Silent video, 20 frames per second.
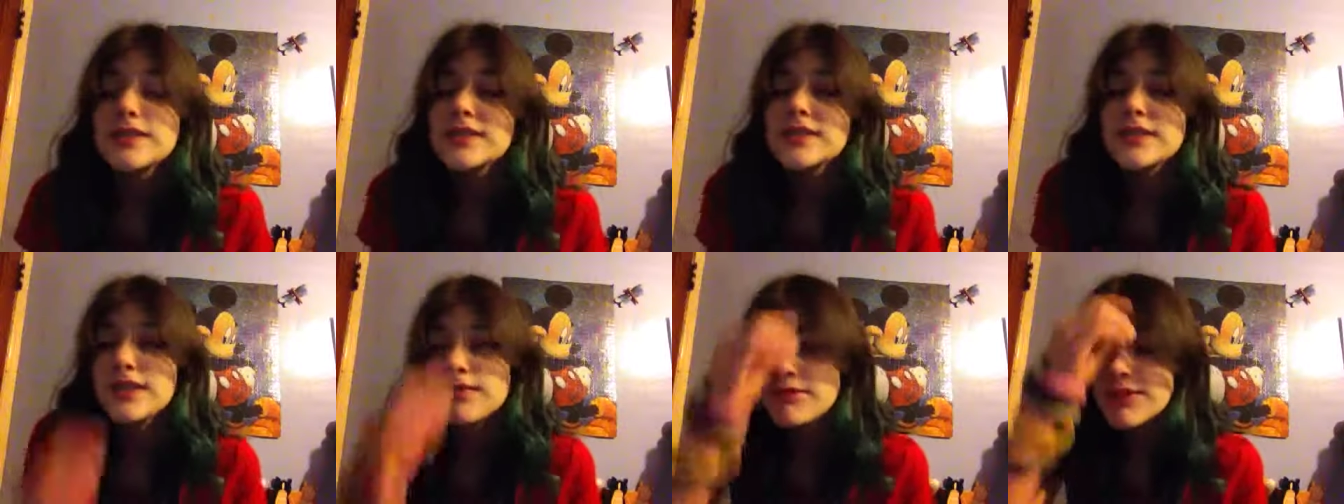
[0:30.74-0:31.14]

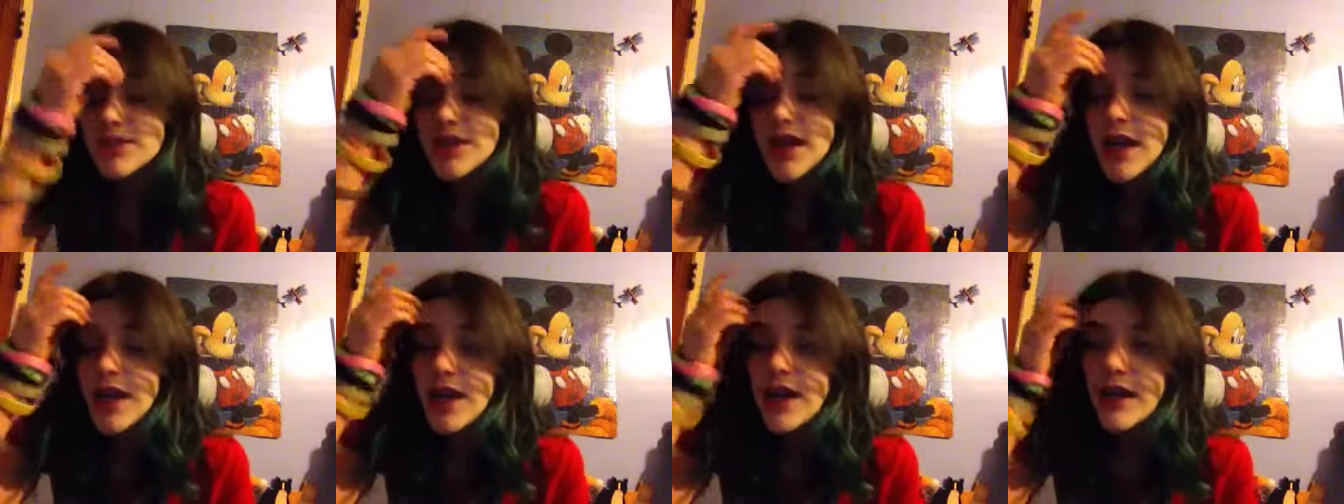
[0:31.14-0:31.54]

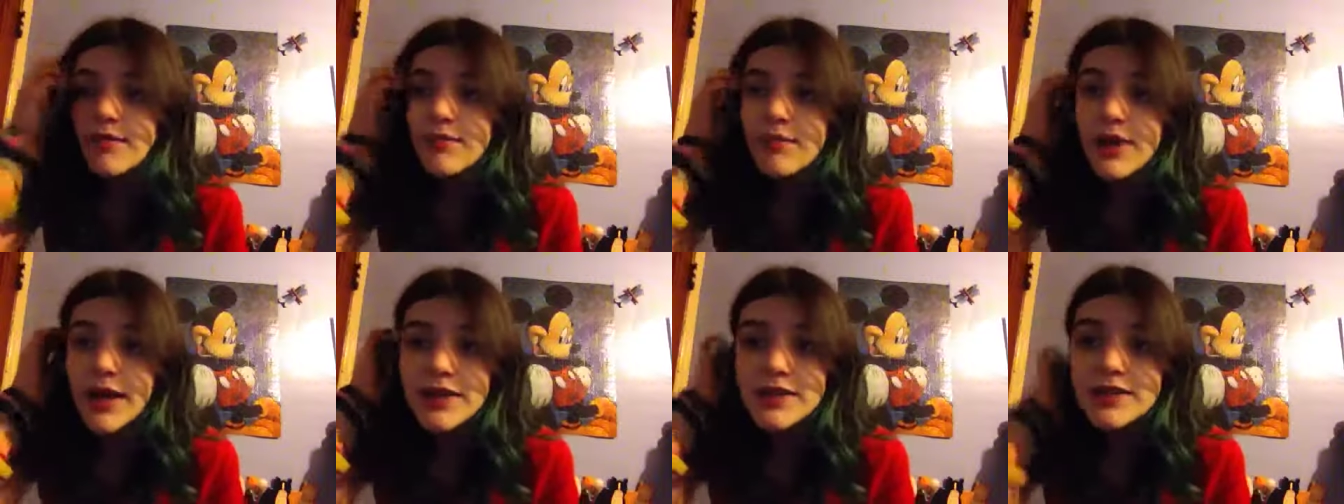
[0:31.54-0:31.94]

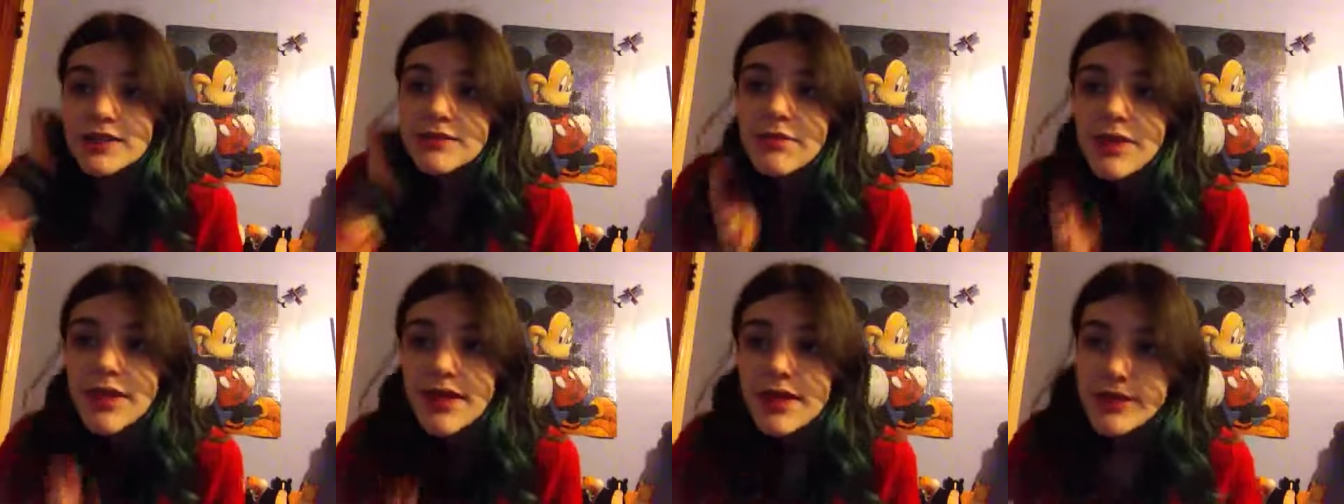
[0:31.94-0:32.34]
sometime. I
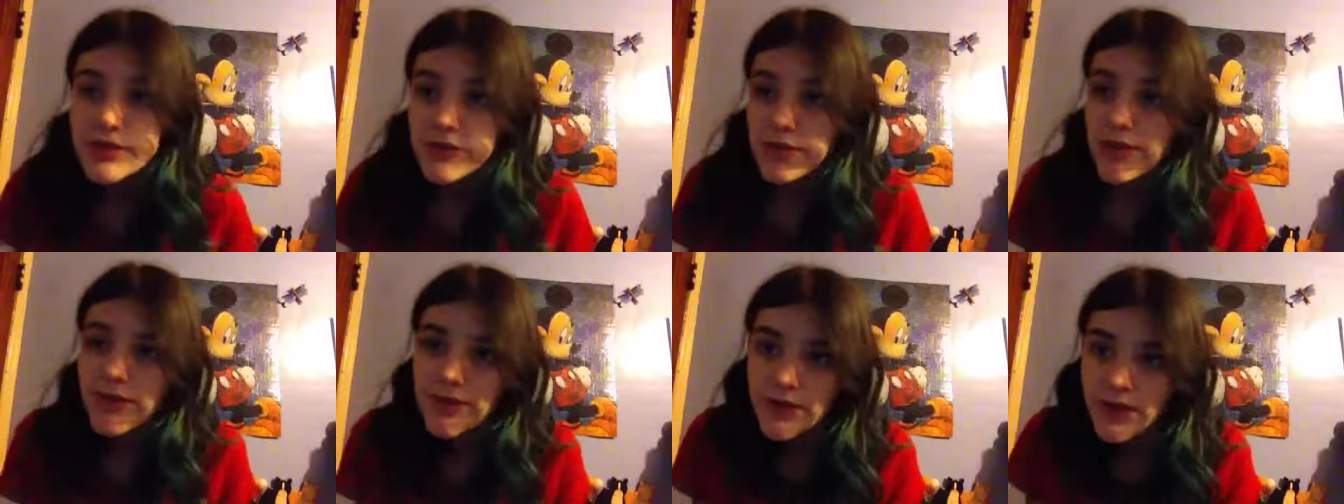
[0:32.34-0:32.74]
just need this
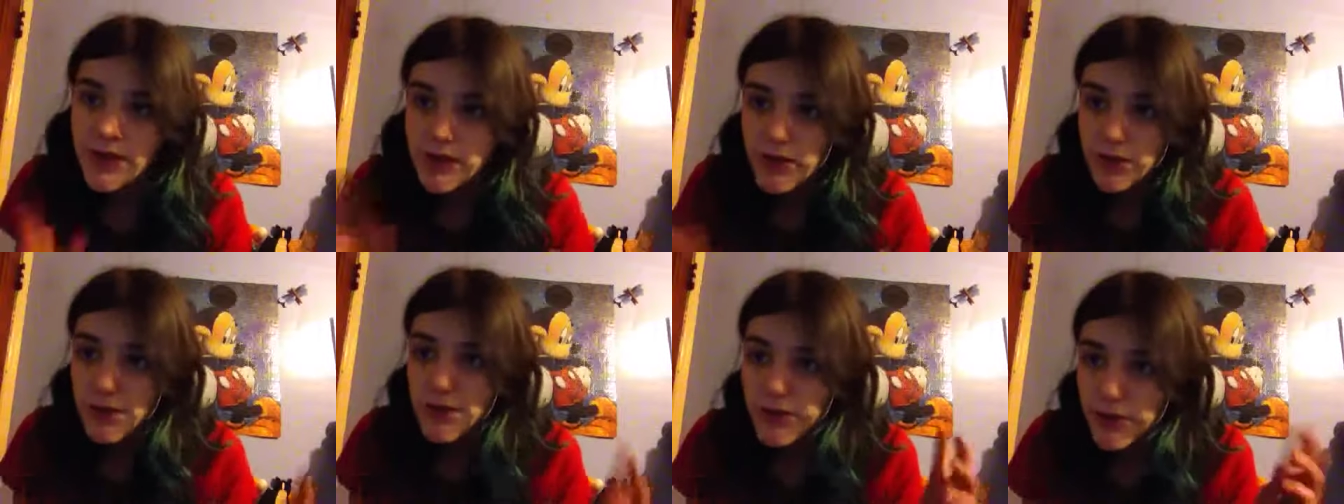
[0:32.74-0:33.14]
quick
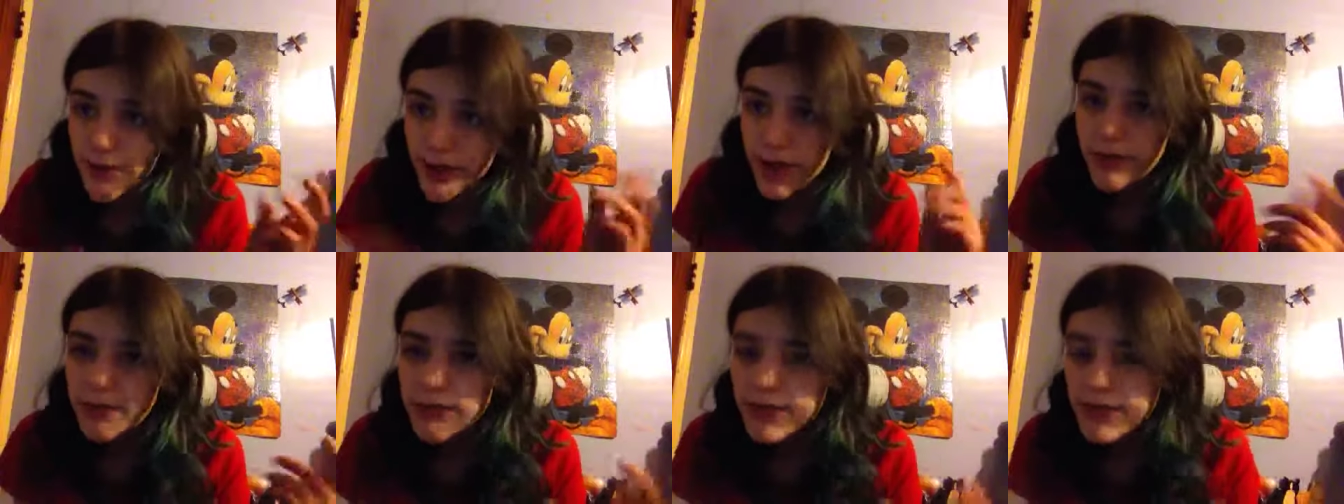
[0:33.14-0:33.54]
video before
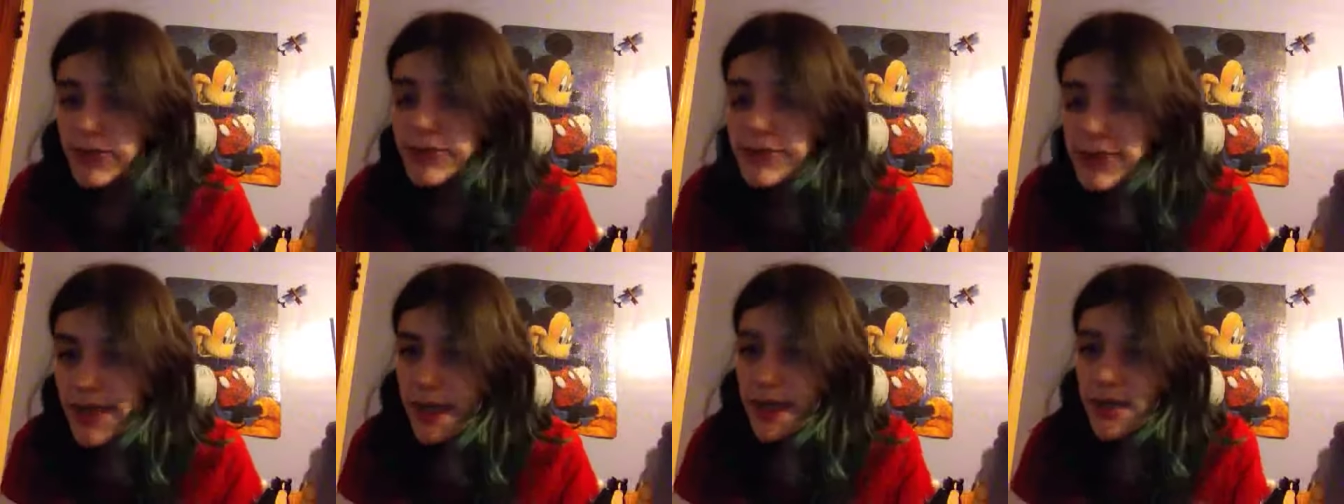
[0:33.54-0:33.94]
I went
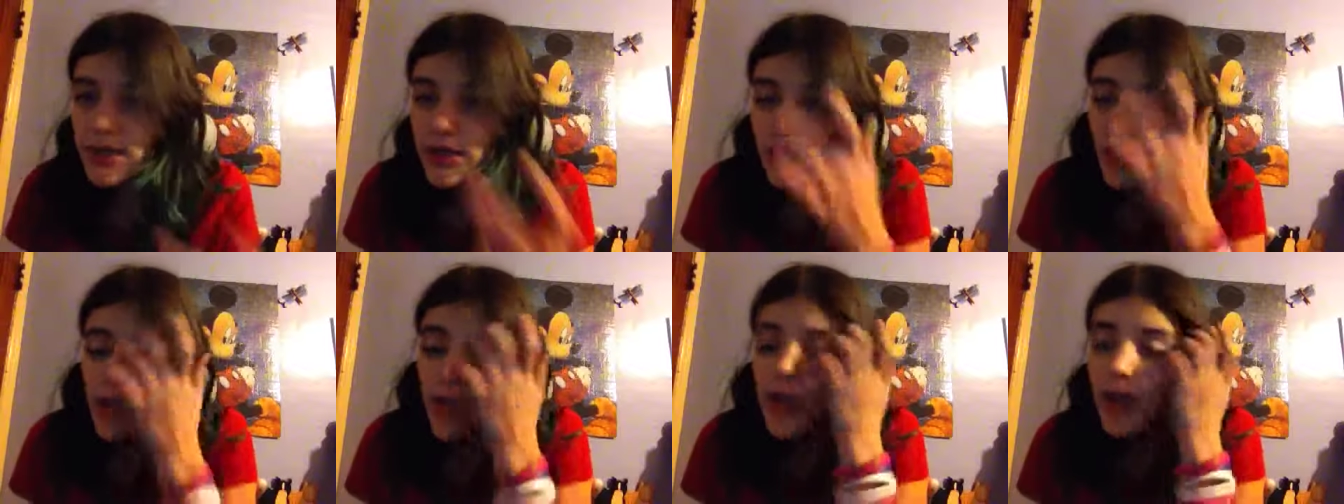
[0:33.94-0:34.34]
to bed
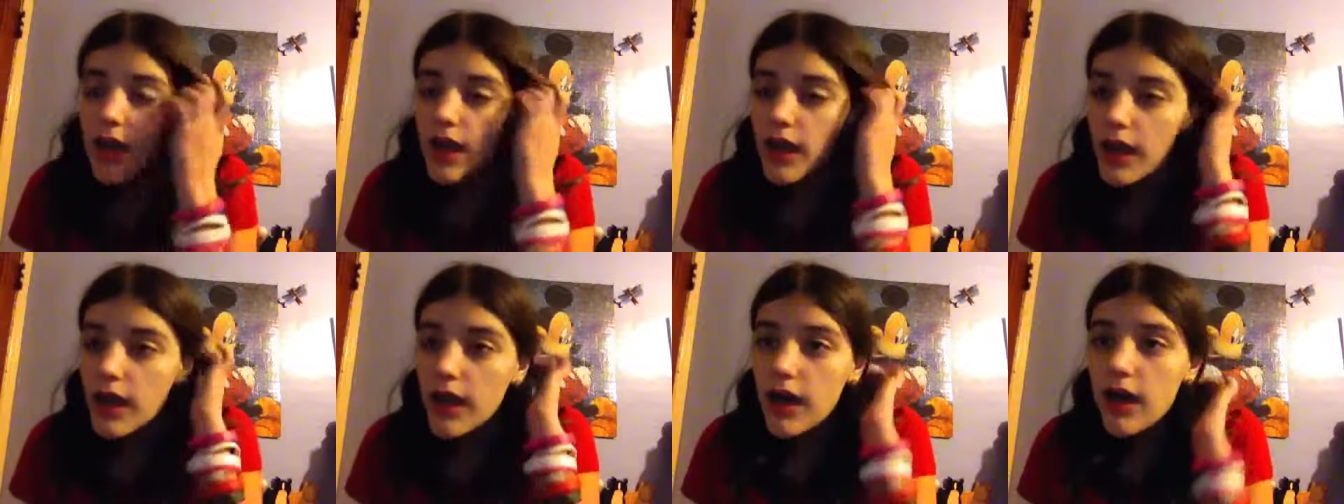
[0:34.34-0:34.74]

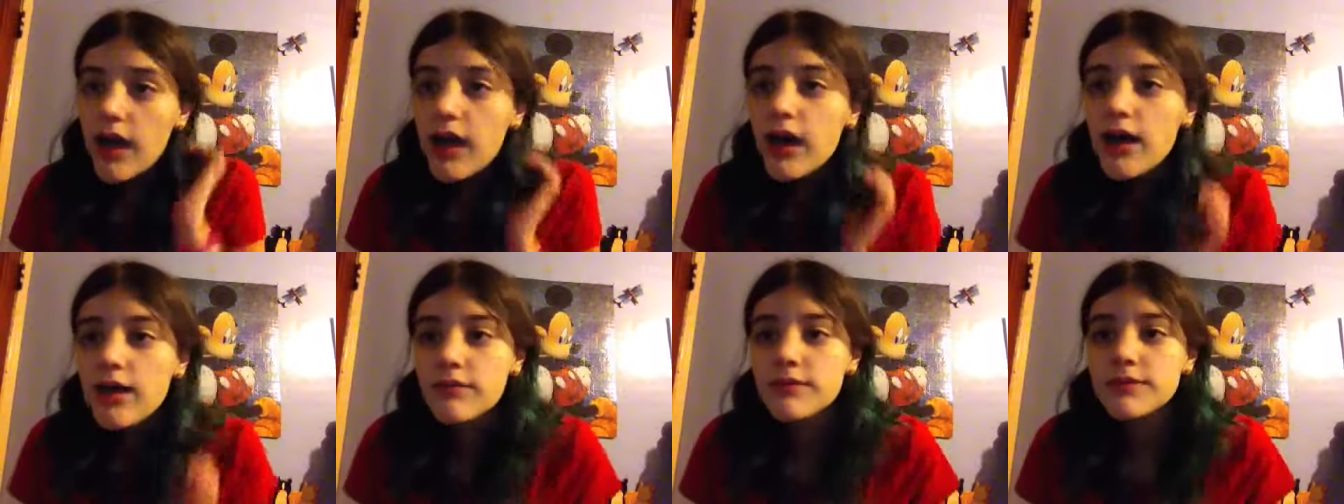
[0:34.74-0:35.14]

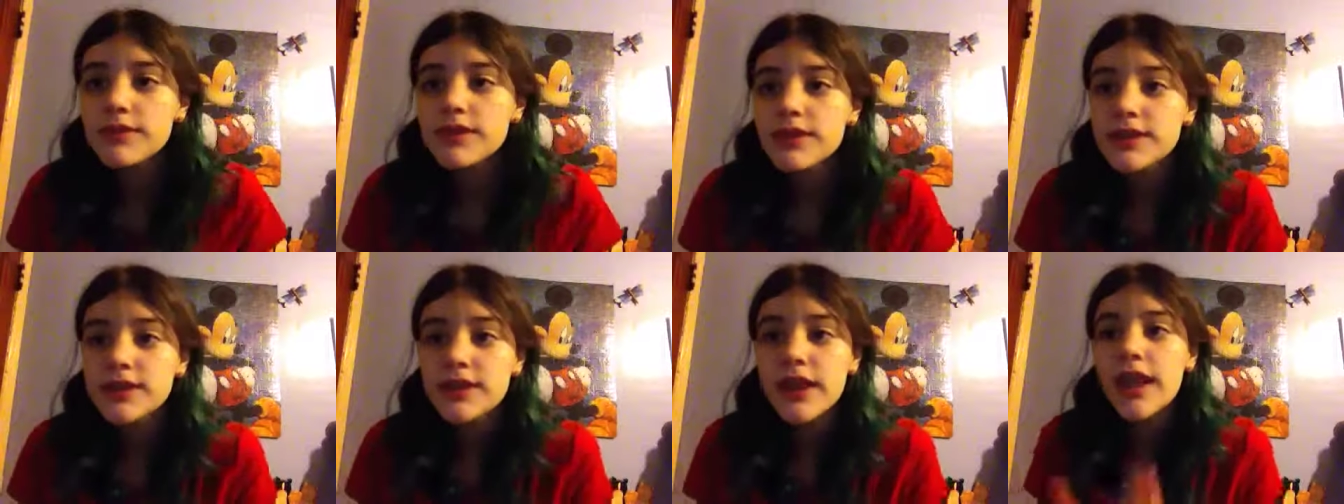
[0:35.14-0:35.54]
um,
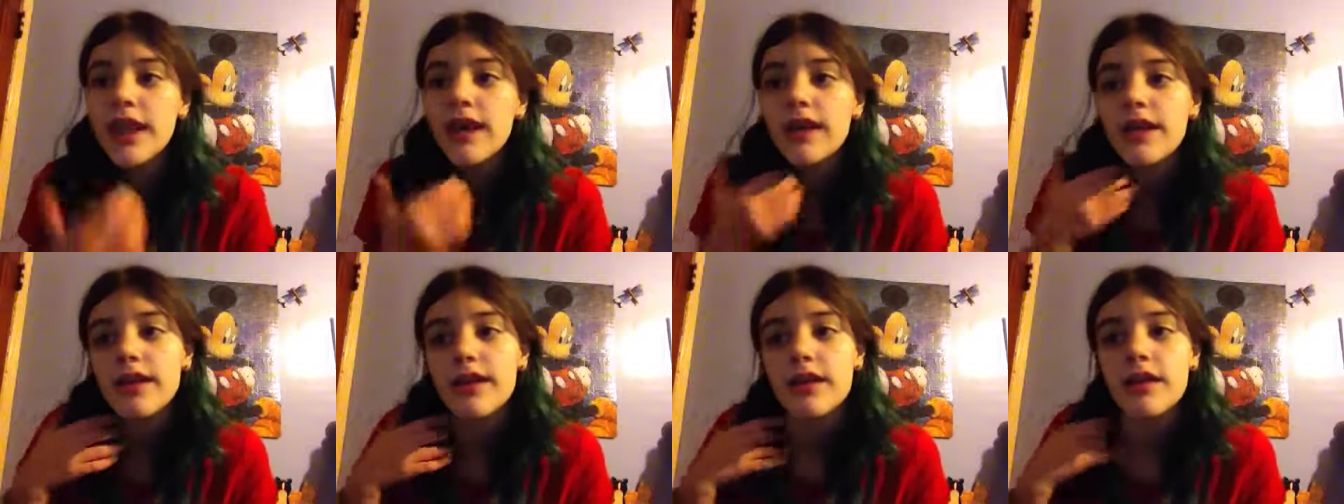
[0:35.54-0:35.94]
to
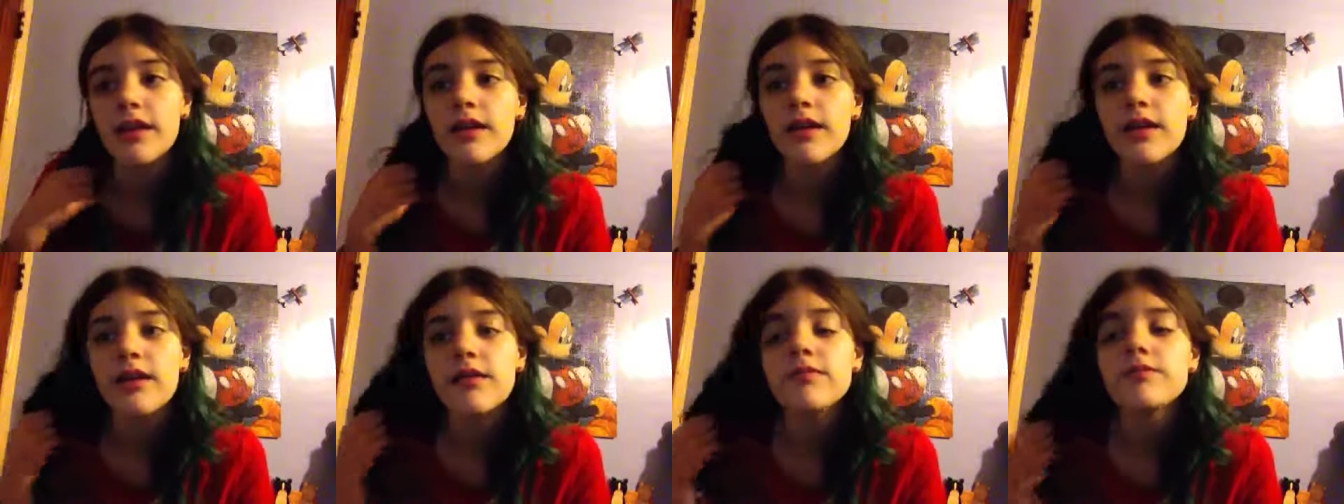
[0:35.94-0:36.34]
say
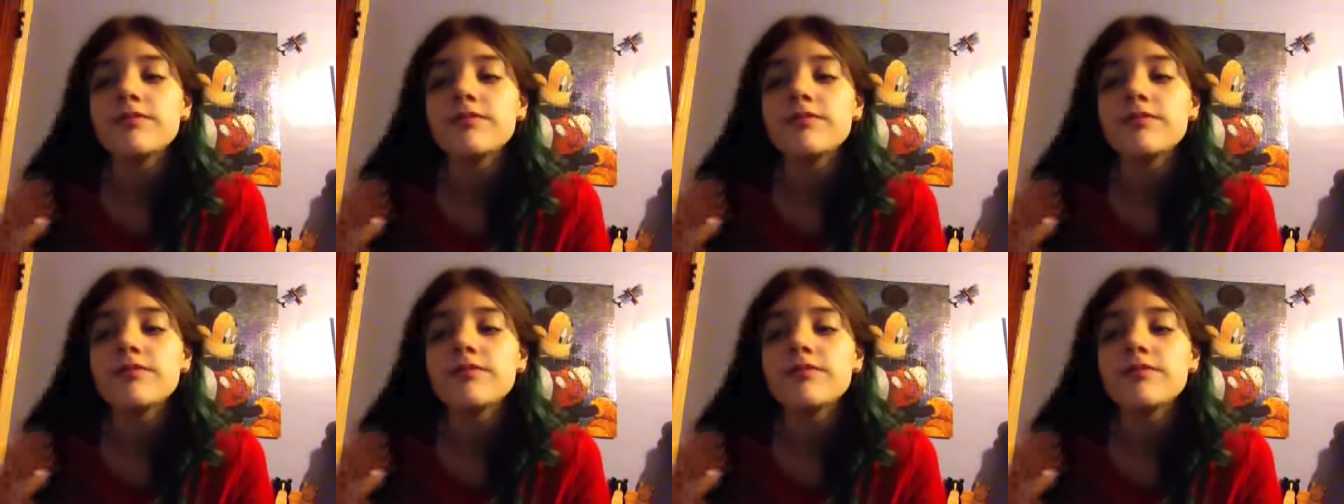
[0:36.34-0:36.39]
um,